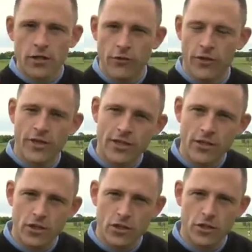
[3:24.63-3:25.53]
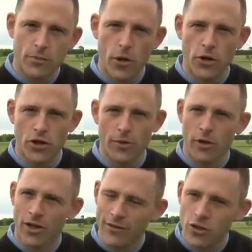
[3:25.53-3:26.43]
So for the distance and dispersion, I'm going to give